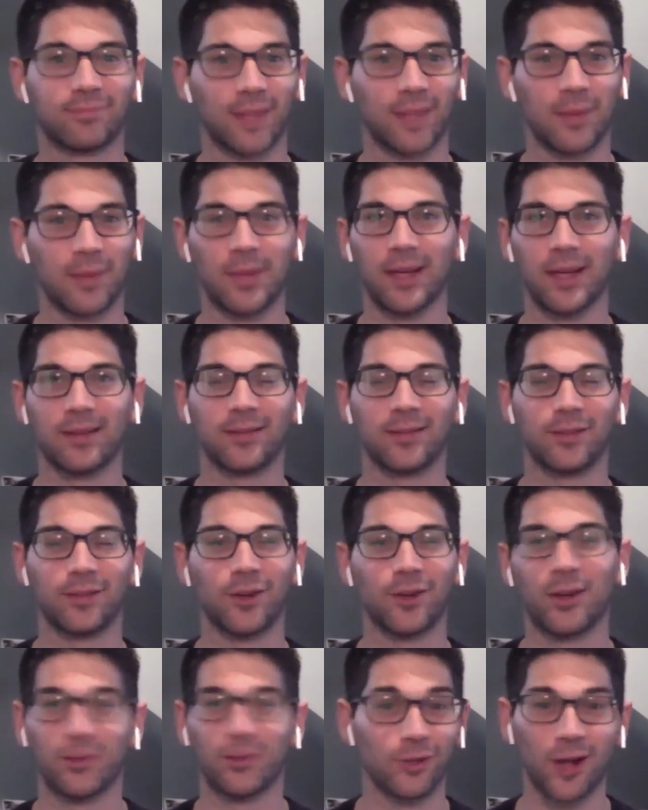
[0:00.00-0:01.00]
I mean,
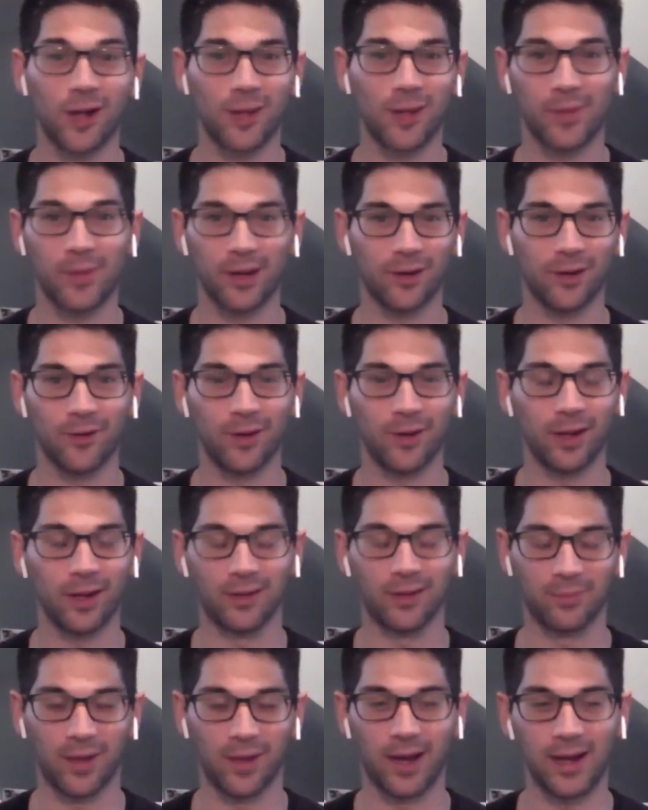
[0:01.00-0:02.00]
you're not being
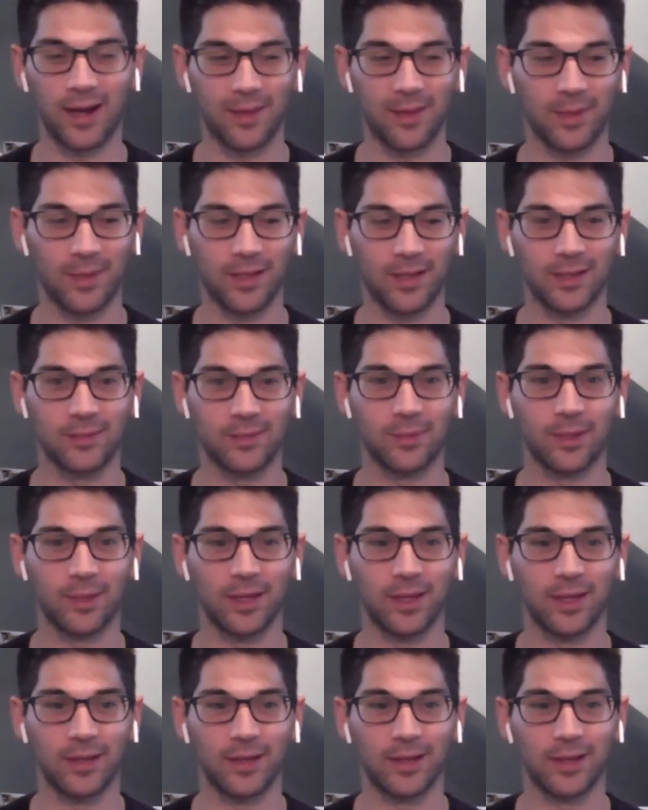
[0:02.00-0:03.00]
annoying by any means,
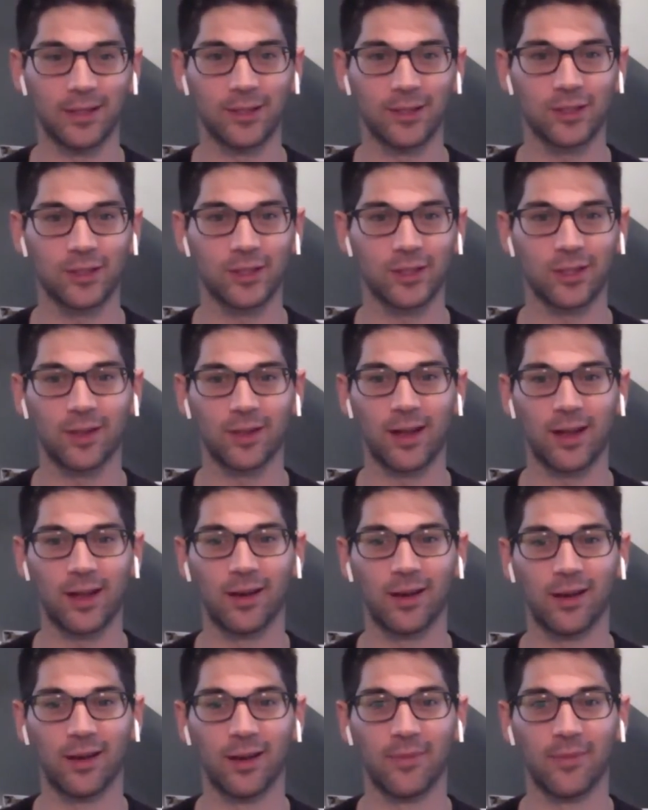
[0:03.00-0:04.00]
but it's just a
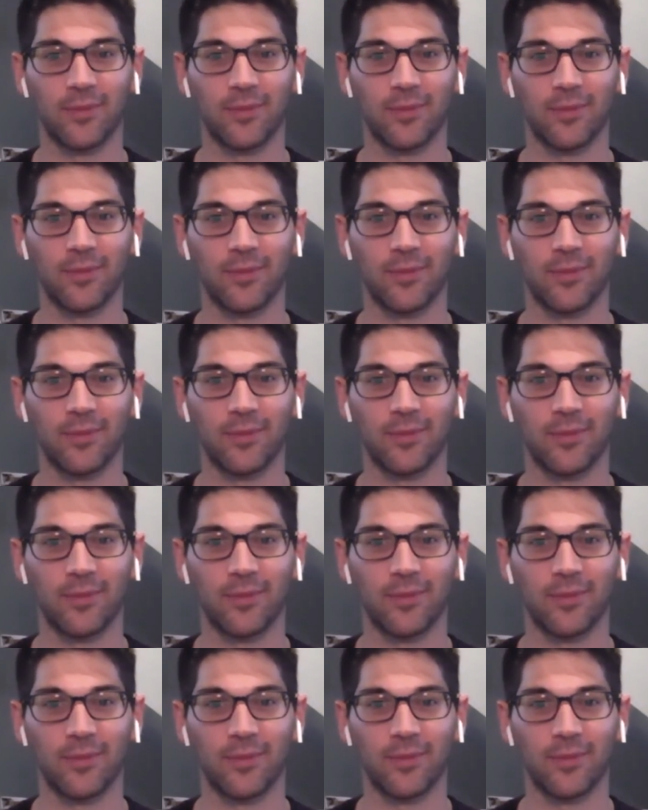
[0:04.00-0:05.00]
lot of upfront work
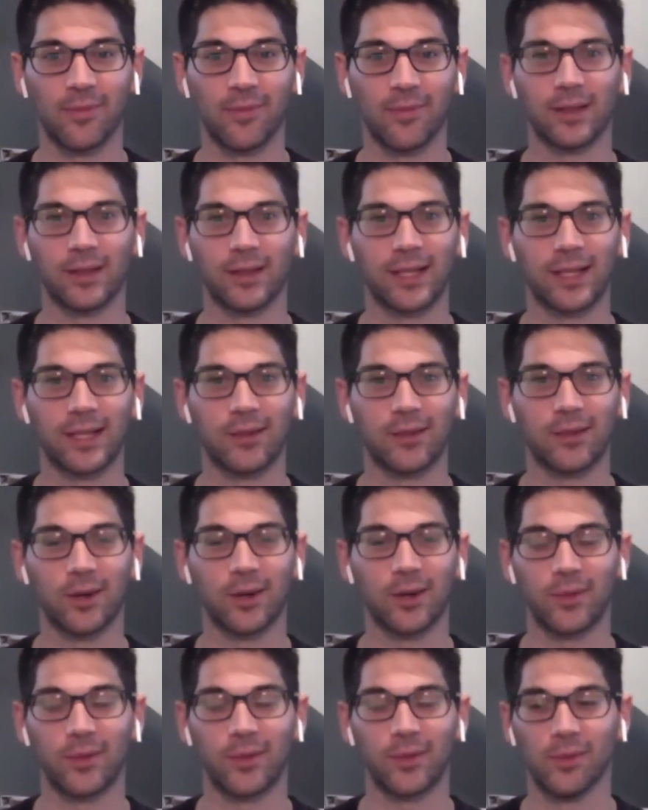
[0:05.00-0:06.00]
to figure out exactly
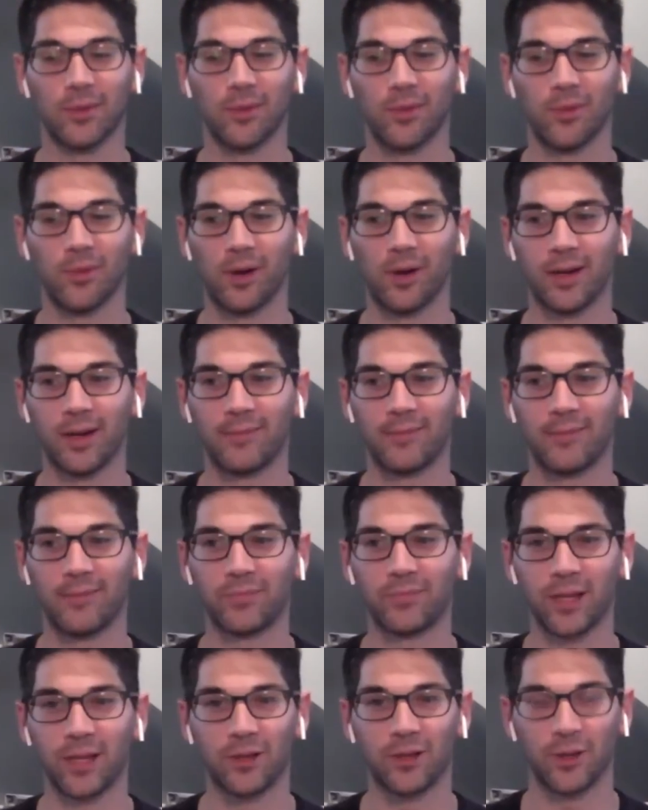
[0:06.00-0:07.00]
what do people want.
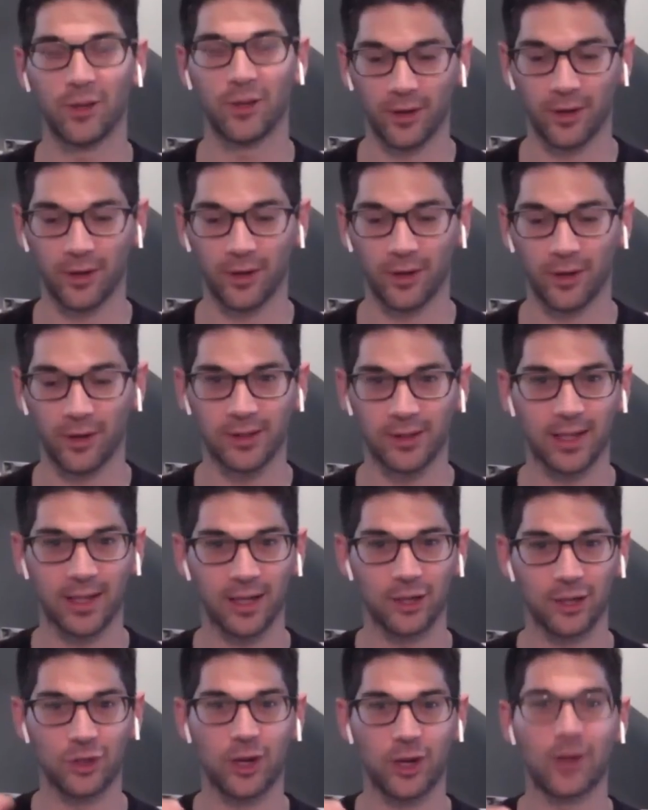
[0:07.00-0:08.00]
And there
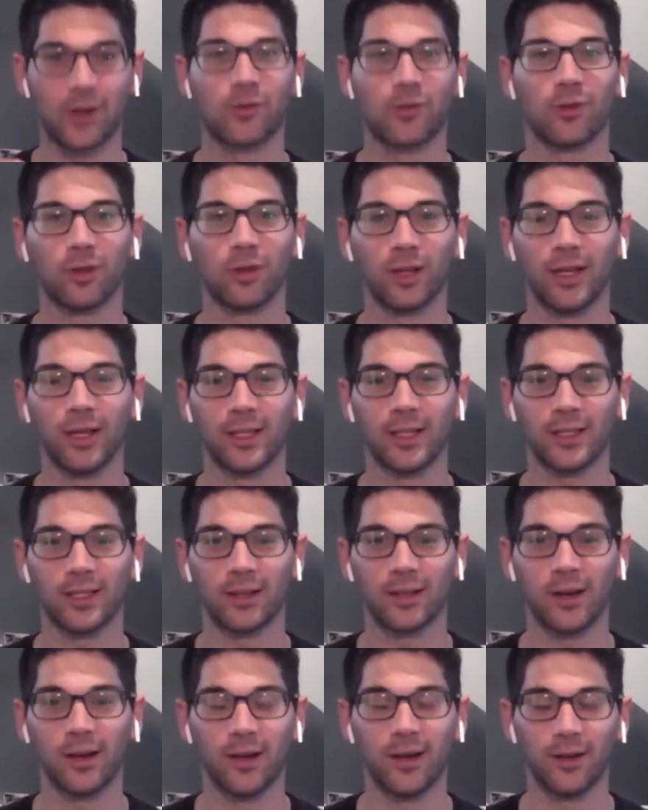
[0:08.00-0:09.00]
is like a general
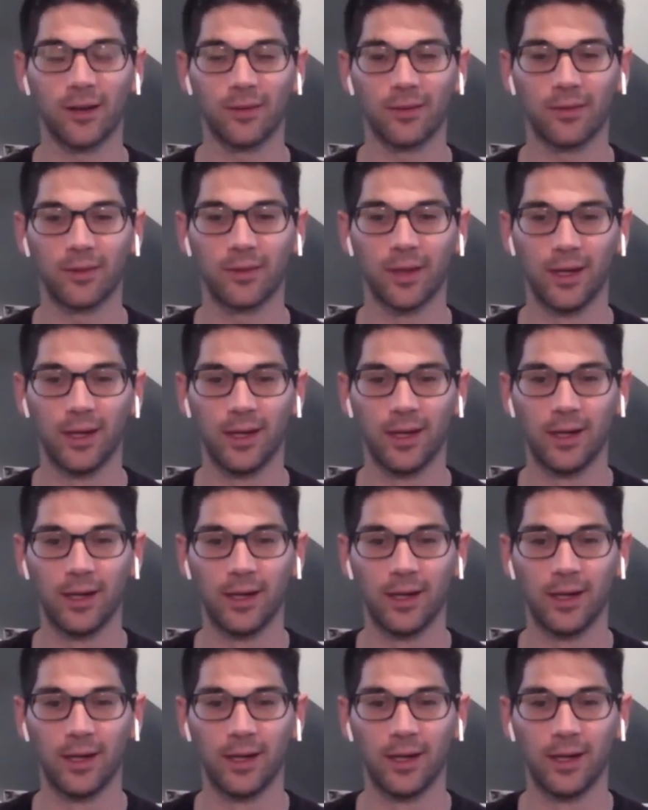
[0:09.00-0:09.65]
list of